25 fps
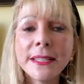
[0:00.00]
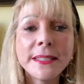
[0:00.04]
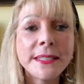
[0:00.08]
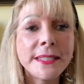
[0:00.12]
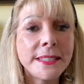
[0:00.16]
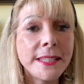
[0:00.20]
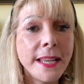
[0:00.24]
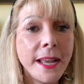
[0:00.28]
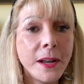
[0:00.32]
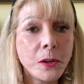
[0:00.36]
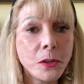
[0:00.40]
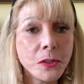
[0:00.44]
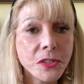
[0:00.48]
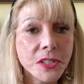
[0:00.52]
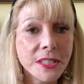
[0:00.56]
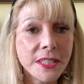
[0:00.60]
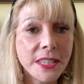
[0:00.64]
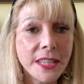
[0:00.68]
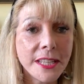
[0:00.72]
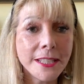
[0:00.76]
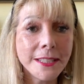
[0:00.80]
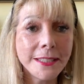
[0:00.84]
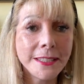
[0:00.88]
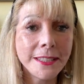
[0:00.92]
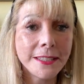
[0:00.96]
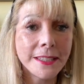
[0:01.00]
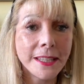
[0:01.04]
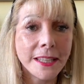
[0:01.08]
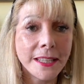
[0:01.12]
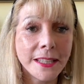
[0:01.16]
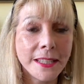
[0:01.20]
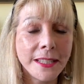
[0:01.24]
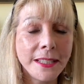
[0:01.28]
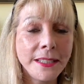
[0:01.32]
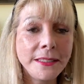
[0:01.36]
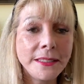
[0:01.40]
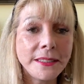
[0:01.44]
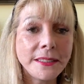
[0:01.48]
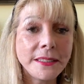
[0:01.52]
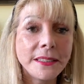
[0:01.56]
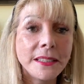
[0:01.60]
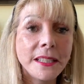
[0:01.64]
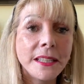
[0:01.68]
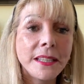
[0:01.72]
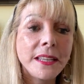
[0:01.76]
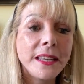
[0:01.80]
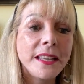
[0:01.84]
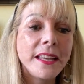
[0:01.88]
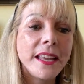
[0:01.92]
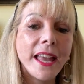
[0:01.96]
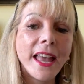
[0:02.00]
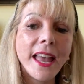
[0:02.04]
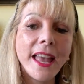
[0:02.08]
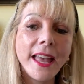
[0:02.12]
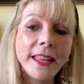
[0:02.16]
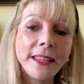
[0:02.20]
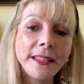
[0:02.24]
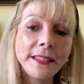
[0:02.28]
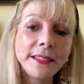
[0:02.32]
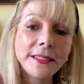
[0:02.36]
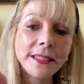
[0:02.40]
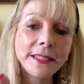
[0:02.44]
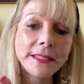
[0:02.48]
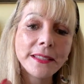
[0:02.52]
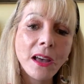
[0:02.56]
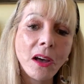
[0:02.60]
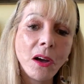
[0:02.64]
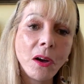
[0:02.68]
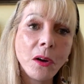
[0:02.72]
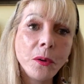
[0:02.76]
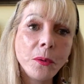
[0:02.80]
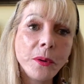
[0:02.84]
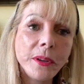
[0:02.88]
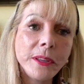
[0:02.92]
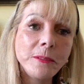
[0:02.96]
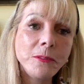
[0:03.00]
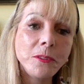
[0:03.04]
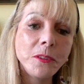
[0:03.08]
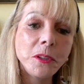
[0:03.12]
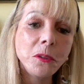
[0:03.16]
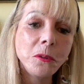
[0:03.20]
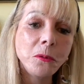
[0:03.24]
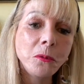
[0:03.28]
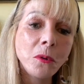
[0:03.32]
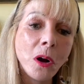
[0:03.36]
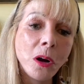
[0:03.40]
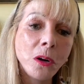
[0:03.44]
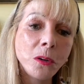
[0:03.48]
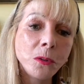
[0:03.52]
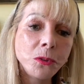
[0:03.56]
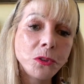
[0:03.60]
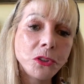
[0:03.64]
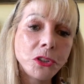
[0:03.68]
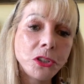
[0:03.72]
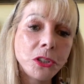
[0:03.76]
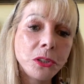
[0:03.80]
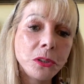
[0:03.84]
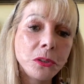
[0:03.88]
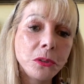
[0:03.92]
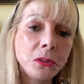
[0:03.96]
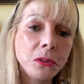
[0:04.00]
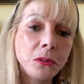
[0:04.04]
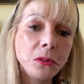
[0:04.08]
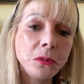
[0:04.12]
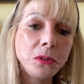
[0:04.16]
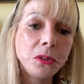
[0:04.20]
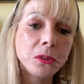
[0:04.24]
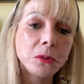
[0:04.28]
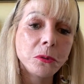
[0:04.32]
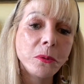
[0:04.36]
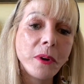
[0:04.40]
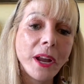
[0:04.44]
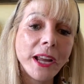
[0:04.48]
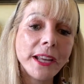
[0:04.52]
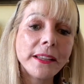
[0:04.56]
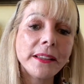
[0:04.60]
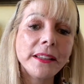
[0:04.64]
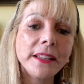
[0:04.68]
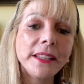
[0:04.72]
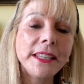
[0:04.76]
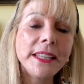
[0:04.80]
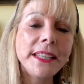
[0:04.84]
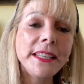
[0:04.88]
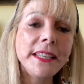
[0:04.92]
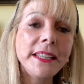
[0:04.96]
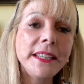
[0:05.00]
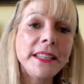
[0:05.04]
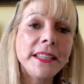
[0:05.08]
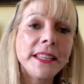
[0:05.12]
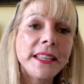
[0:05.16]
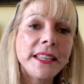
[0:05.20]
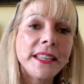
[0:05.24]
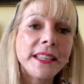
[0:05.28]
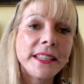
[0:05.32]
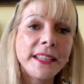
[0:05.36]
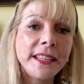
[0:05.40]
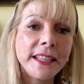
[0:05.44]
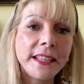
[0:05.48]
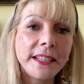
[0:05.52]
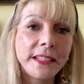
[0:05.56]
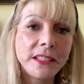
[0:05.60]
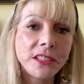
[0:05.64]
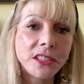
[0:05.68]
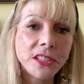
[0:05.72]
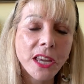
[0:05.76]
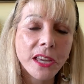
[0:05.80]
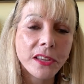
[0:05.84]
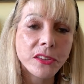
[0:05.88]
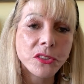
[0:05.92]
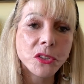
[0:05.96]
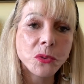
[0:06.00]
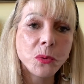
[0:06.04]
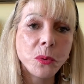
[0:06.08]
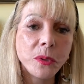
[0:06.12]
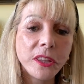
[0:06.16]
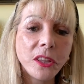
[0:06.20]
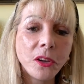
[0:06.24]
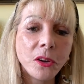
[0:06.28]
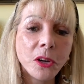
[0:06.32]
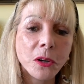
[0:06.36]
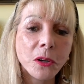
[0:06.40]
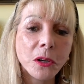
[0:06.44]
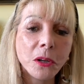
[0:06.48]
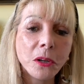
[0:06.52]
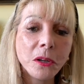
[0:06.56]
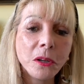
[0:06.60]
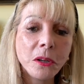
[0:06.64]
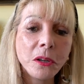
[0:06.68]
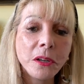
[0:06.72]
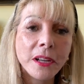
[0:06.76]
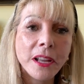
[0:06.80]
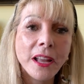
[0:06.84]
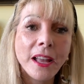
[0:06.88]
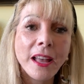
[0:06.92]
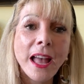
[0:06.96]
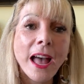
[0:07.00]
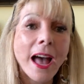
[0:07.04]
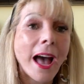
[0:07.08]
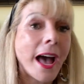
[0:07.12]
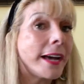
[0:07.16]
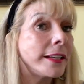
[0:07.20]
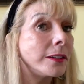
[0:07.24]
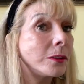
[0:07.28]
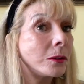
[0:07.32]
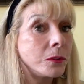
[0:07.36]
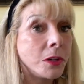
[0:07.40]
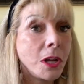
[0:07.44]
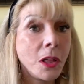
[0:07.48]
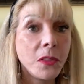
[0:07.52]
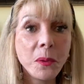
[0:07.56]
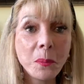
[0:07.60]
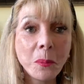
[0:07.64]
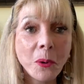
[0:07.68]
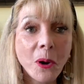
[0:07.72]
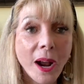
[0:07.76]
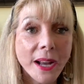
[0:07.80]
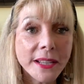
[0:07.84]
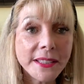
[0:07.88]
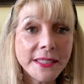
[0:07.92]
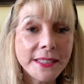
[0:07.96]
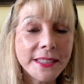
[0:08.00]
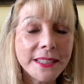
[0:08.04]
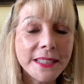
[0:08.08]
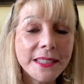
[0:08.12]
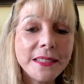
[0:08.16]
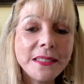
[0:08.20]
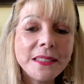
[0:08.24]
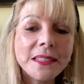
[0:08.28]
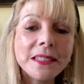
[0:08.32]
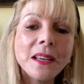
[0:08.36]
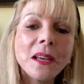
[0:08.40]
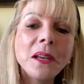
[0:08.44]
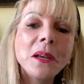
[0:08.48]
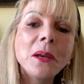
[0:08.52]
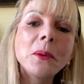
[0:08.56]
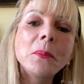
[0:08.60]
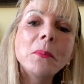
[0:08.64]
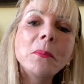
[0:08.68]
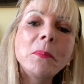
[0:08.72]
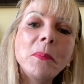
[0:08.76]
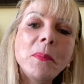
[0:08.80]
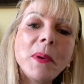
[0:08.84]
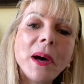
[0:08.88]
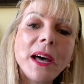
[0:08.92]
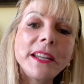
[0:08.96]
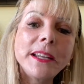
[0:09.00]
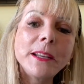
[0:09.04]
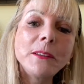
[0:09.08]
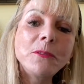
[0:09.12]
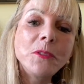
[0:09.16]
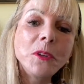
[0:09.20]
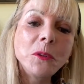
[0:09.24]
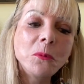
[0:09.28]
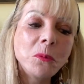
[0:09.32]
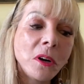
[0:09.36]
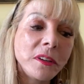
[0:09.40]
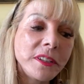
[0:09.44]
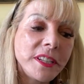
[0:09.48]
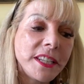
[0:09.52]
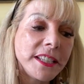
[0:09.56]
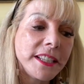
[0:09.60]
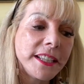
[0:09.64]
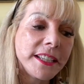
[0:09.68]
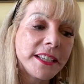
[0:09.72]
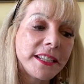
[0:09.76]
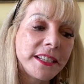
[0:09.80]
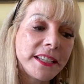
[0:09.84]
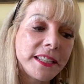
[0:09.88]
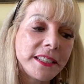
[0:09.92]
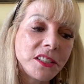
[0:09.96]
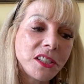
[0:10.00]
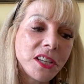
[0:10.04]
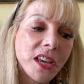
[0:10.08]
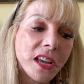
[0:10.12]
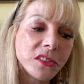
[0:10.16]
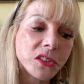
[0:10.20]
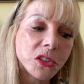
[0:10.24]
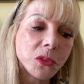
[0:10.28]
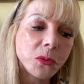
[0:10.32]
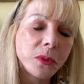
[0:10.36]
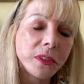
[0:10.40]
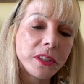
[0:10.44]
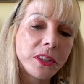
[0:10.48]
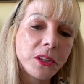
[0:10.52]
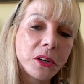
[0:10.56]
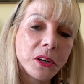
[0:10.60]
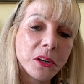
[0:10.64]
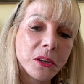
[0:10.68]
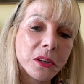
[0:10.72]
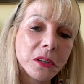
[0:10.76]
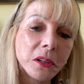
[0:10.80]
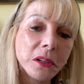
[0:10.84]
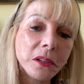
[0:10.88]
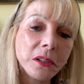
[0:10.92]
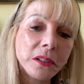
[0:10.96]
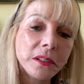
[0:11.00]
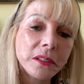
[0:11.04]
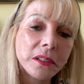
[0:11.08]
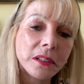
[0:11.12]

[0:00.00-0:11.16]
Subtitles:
sells these things. And so if you want to directly get in touch with her, I don't know the prices, but if you want to get in touch with her,